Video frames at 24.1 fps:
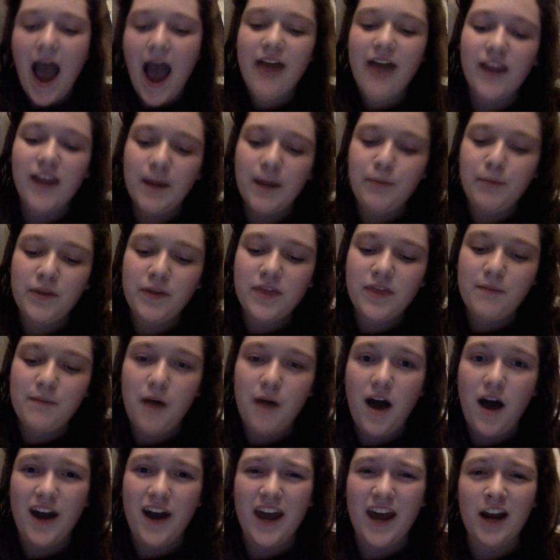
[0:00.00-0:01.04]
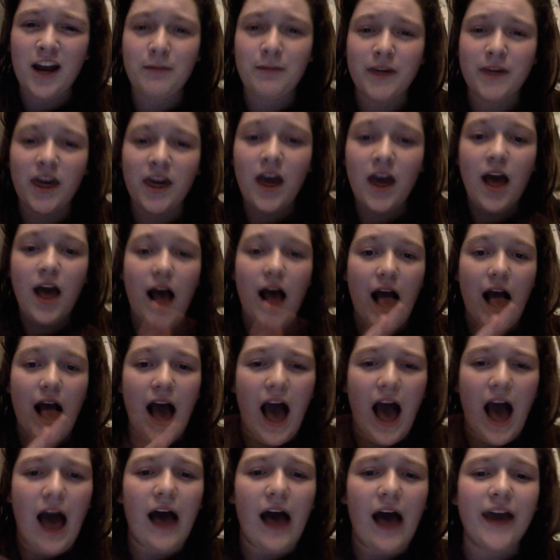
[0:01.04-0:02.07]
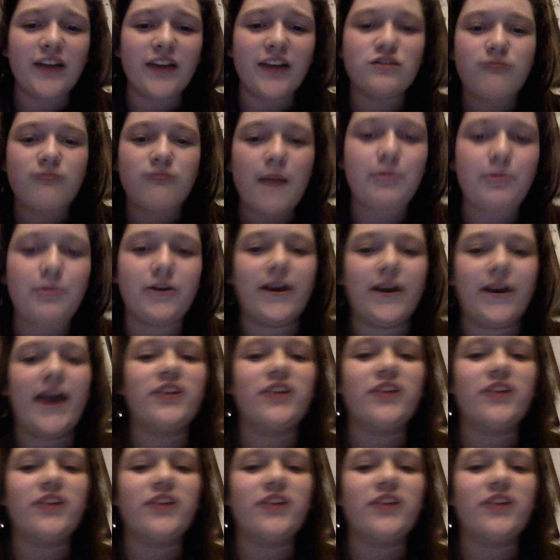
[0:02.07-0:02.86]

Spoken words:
And then I put them on, and I'm like, ah, it's rubbery.